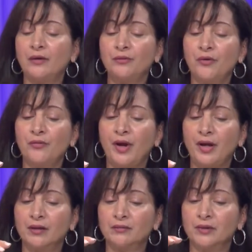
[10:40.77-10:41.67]
I don't know if I
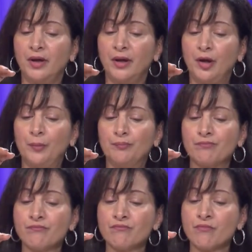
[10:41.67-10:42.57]
can
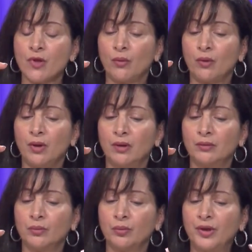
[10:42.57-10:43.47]
um, uh,
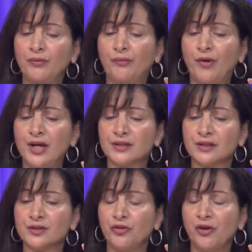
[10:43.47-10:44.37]
rephrase
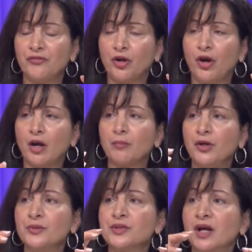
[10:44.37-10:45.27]
it, so you have to correct me.
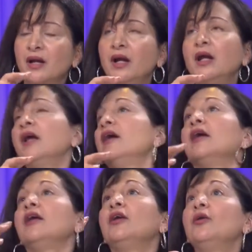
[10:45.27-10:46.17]
You yeah, said yeah.
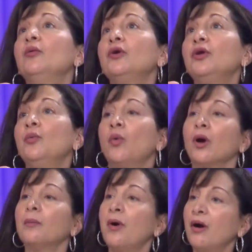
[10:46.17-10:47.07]
you you
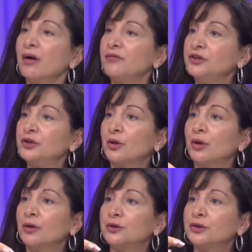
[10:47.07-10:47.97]
were part of a
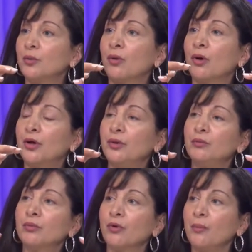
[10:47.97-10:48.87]
church, or you
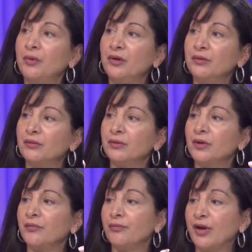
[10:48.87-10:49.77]
grew up in a,
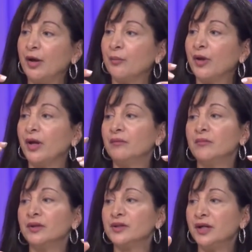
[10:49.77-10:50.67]
a family
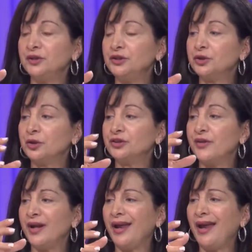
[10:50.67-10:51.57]
and attended church
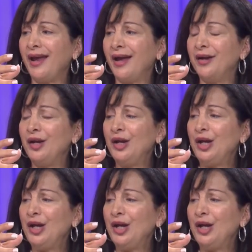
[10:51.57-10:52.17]
that had